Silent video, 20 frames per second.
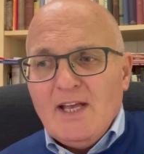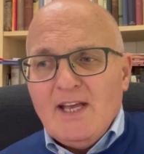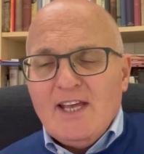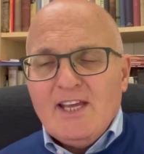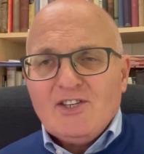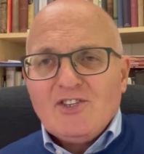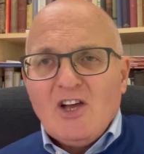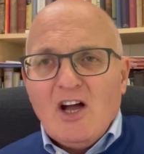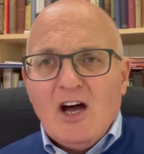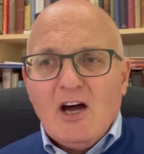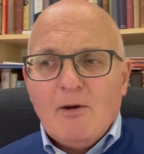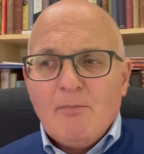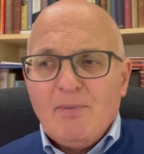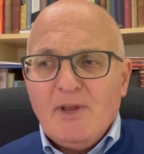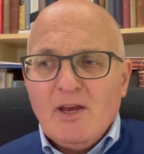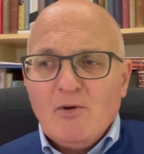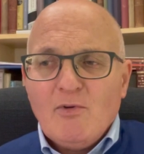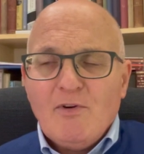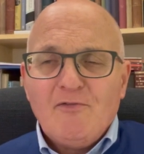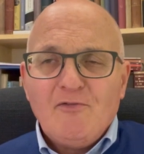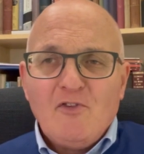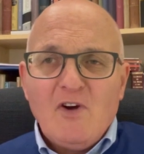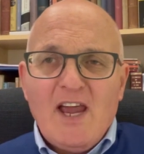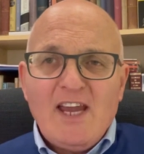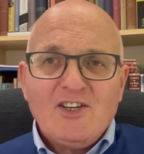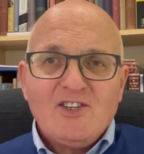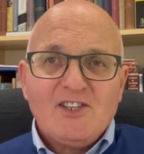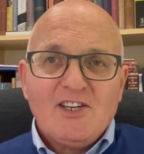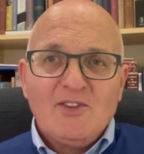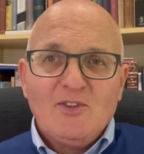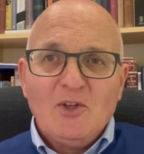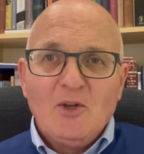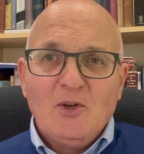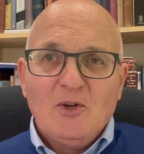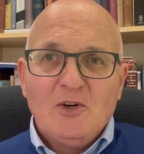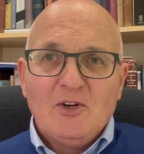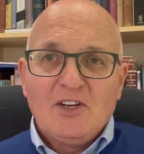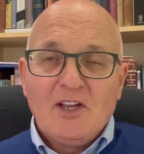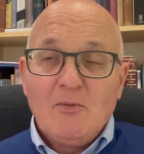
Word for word: his heart being refreshed in the Lord.